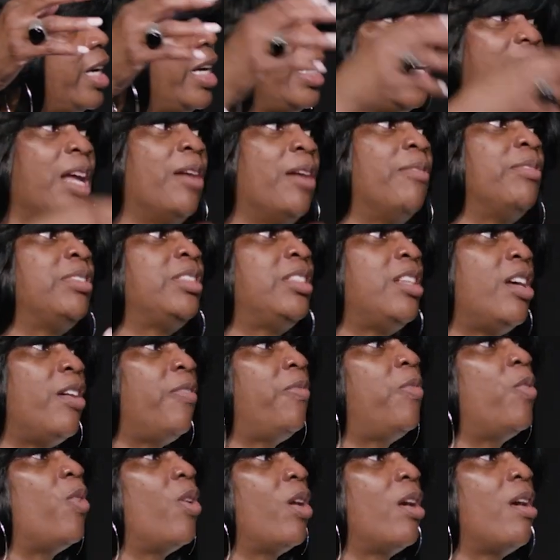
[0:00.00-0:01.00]
And that was
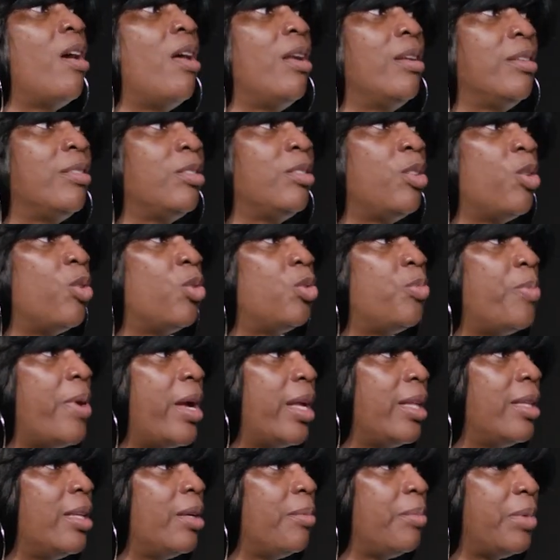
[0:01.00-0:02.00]
tough for a college coach
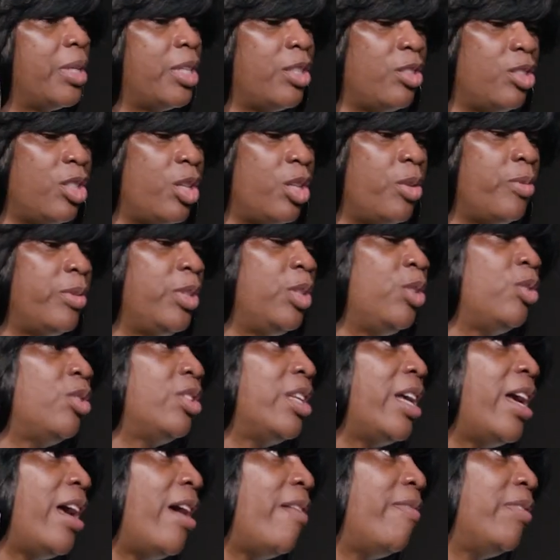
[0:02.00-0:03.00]
back then because they were used
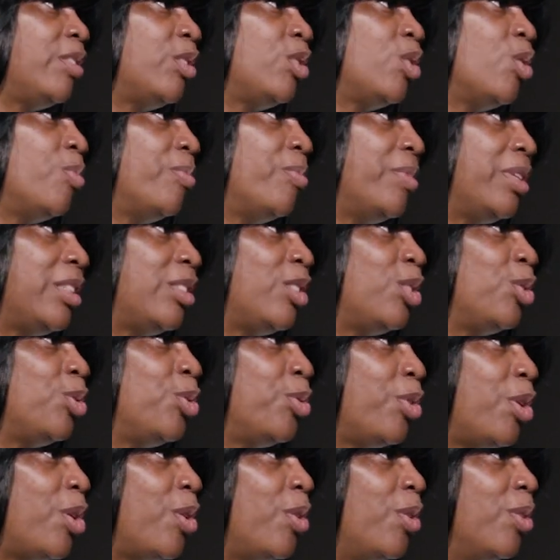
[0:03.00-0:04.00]
to having so much
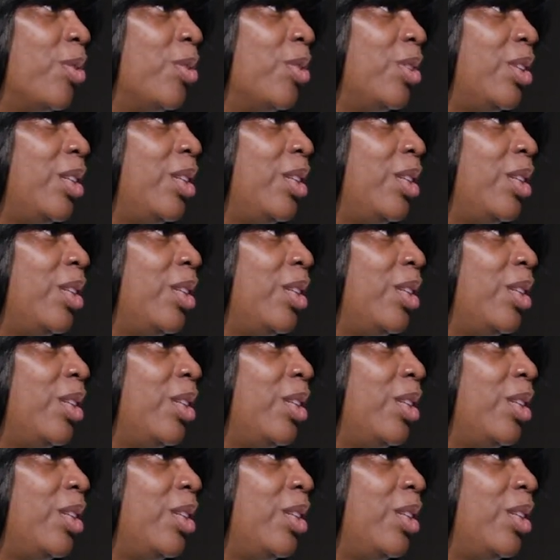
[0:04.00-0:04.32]
control.